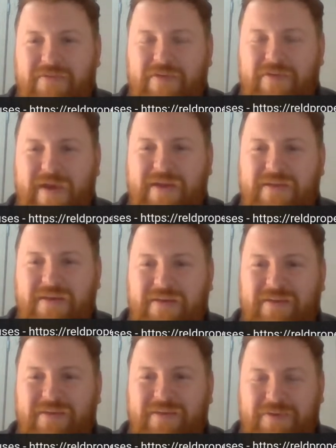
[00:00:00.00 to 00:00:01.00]
Rebecca,
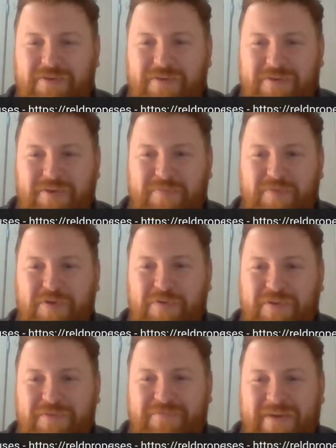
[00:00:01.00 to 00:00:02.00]
you're more
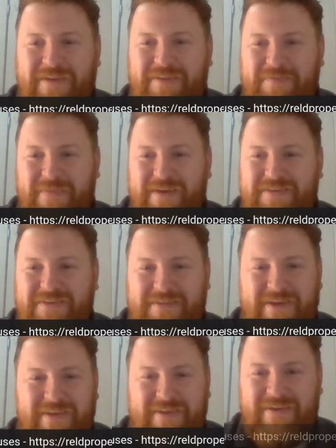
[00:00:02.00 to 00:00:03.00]
qualified than me to
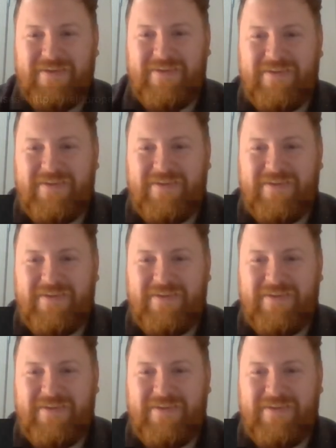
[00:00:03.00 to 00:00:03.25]
say that.